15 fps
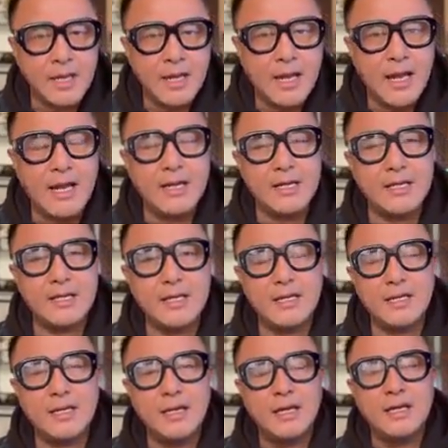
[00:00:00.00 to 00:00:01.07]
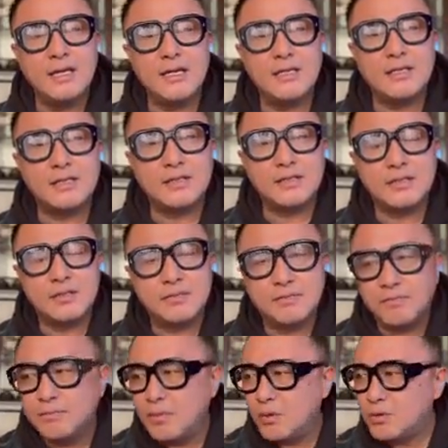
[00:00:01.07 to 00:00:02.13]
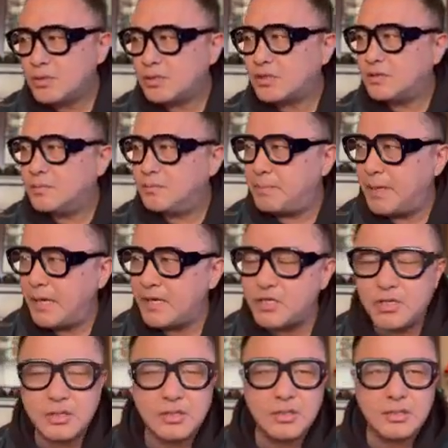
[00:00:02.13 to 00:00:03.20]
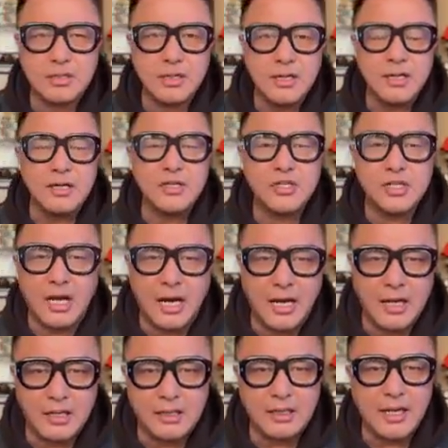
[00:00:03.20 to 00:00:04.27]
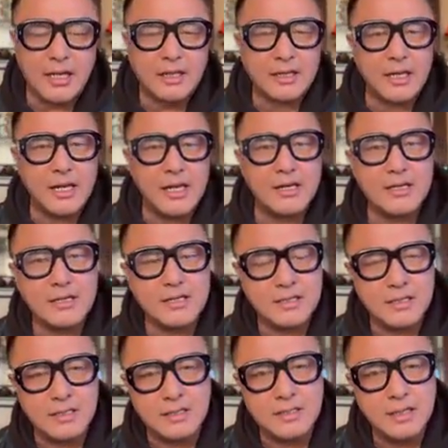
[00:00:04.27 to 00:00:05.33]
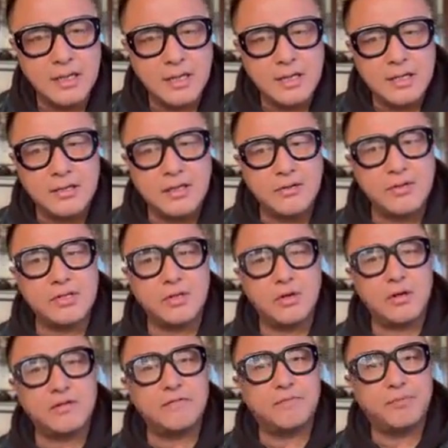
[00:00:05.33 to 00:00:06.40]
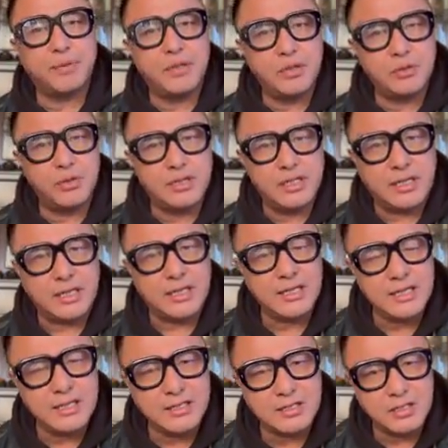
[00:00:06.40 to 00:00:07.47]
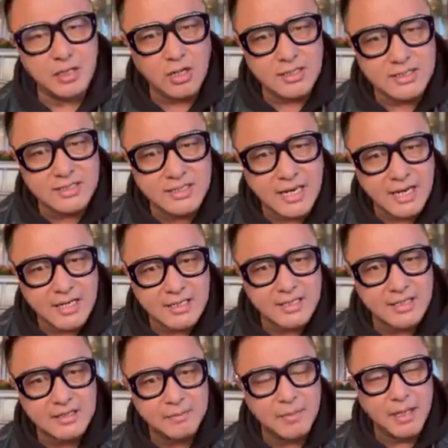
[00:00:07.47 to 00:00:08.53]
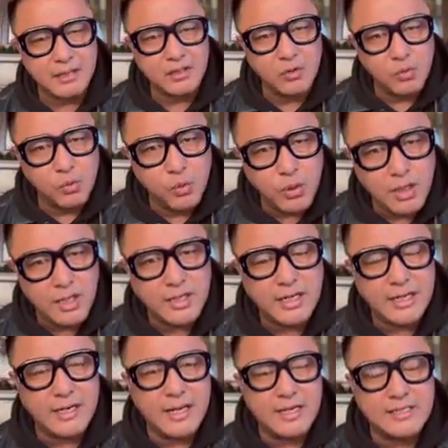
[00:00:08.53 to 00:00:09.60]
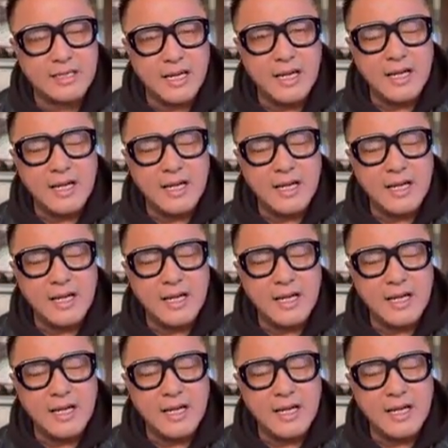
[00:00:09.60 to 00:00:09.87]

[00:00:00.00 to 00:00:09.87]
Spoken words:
And he is the most compassionate, childlike, innocent. There is a lot of purity. He is not tainted by the worldliness.